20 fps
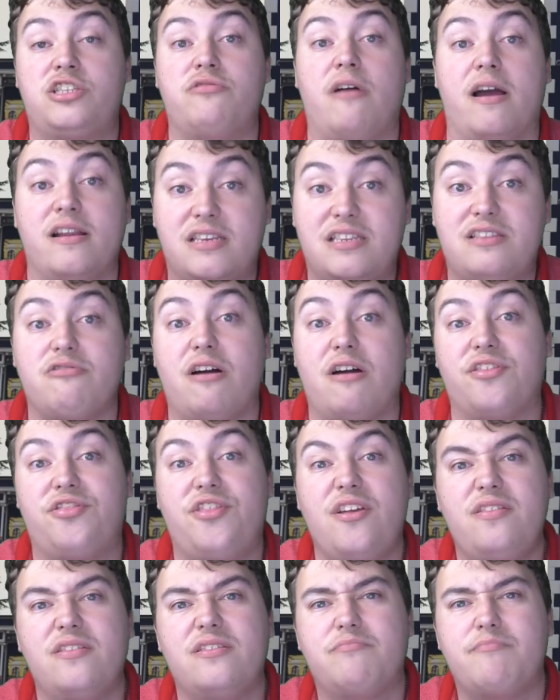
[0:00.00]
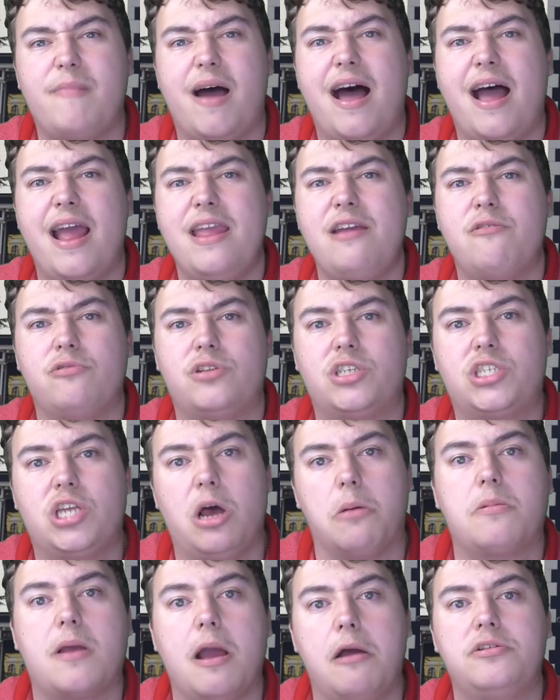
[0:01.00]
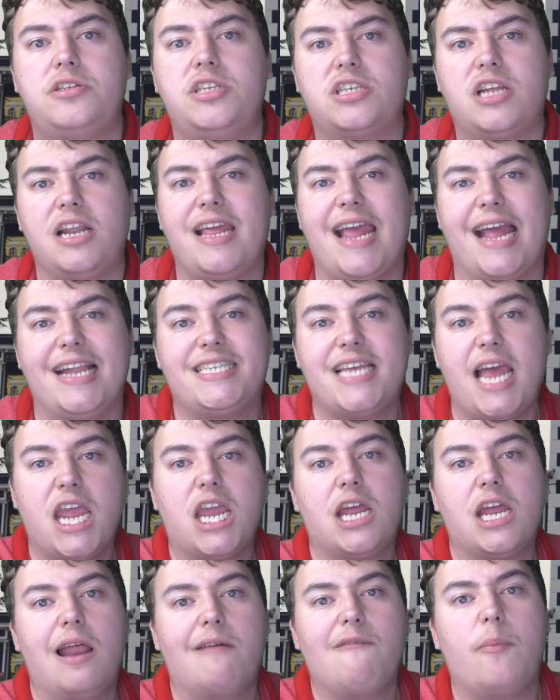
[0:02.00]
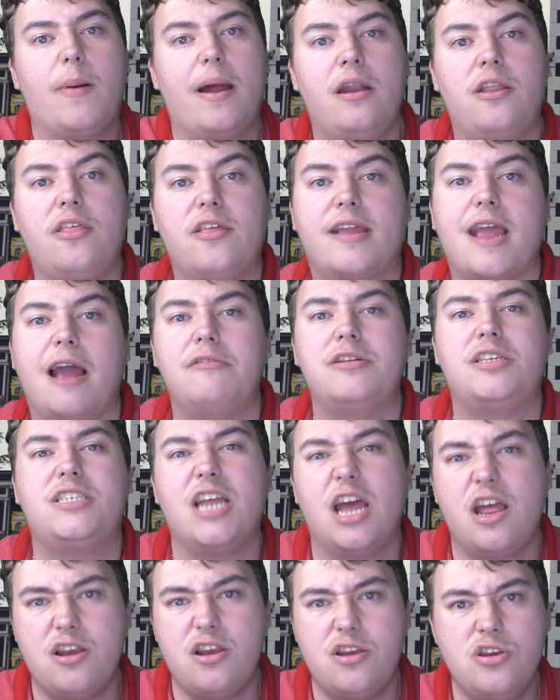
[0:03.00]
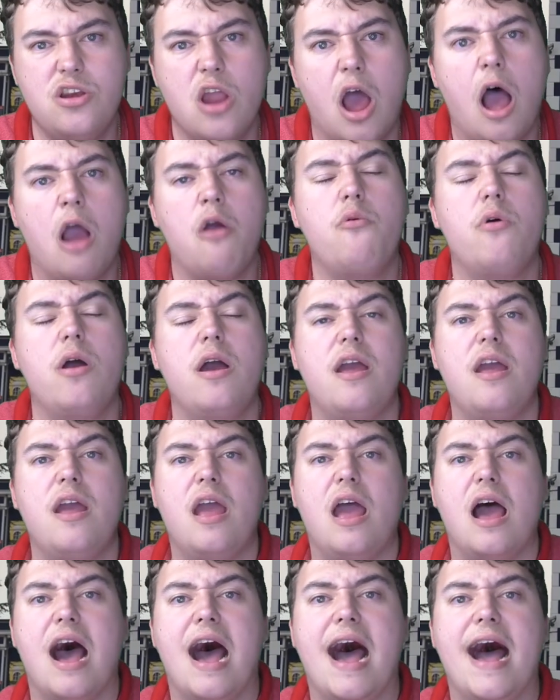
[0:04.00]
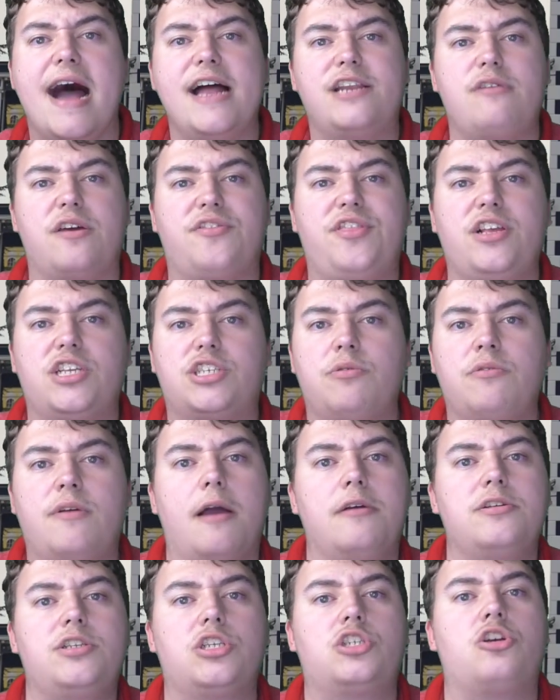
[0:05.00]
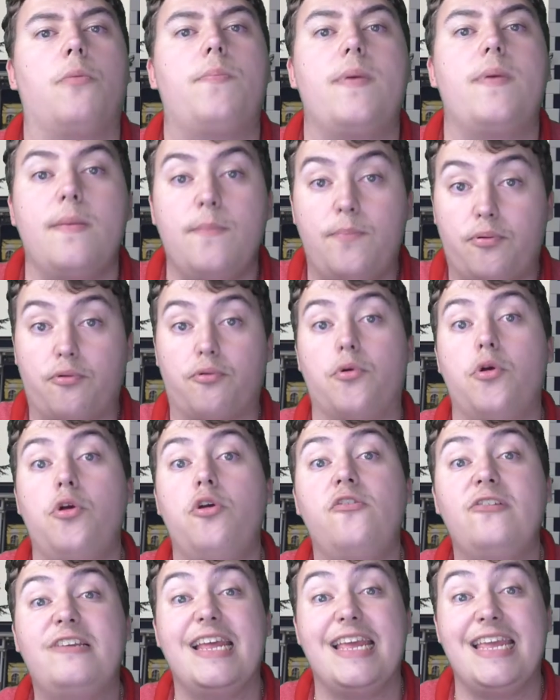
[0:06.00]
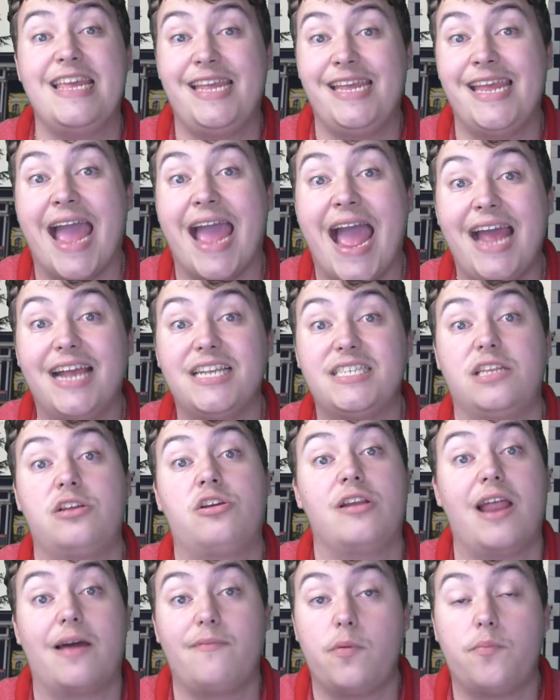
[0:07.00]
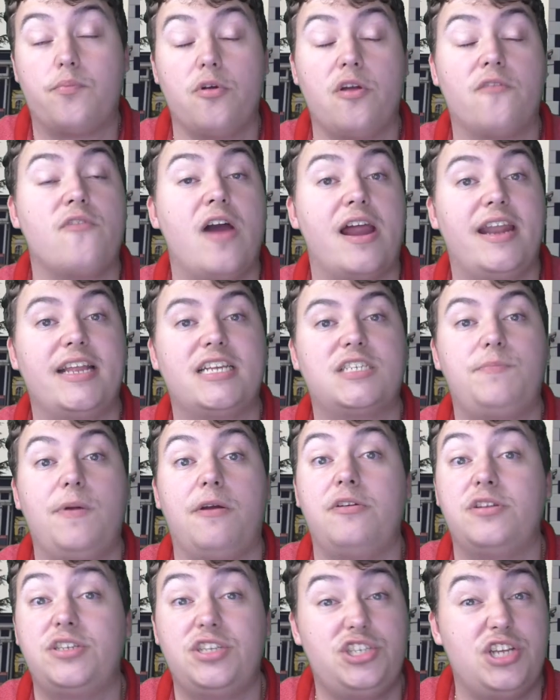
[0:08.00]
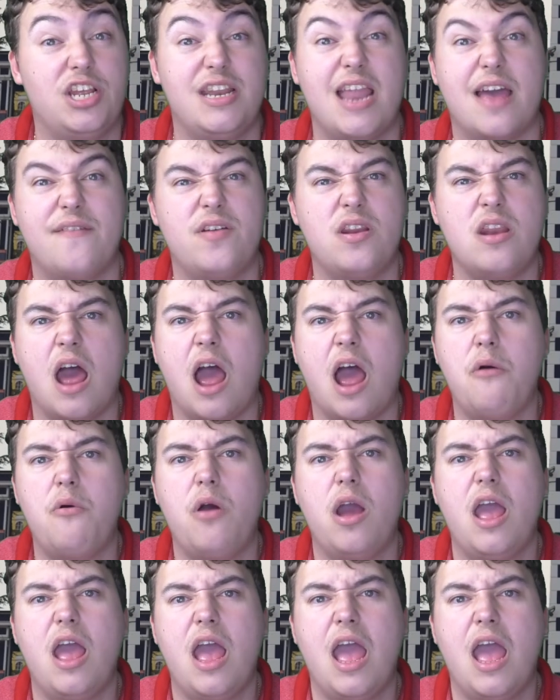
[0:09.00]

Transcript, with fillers: do I think my top coaster is going to get taken over by another coaster? No. Do I think some coasters could be improved? Yes, they could have improved ride experience. You can never know.